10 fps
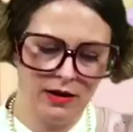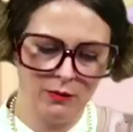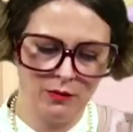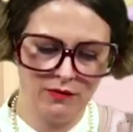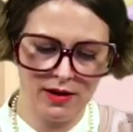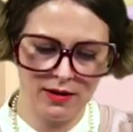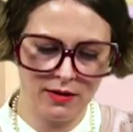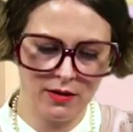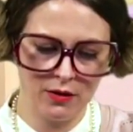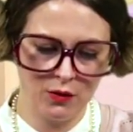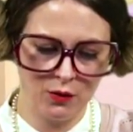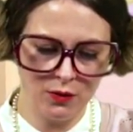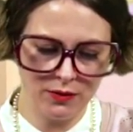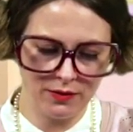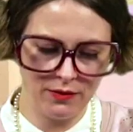And we've got a
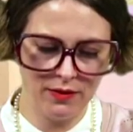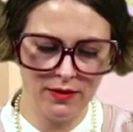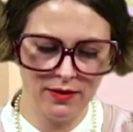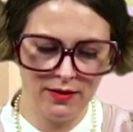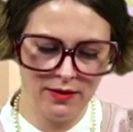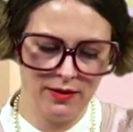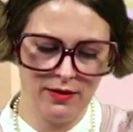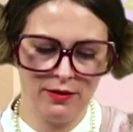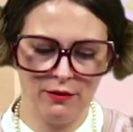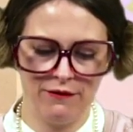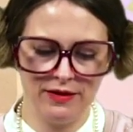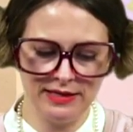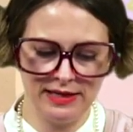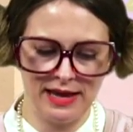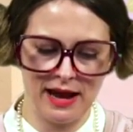cool little little
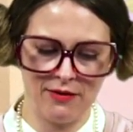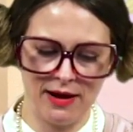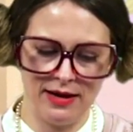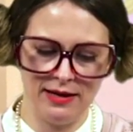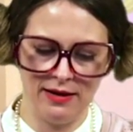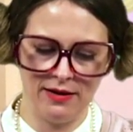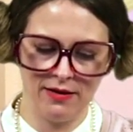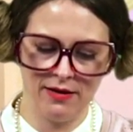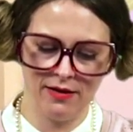fuzzy guy right here.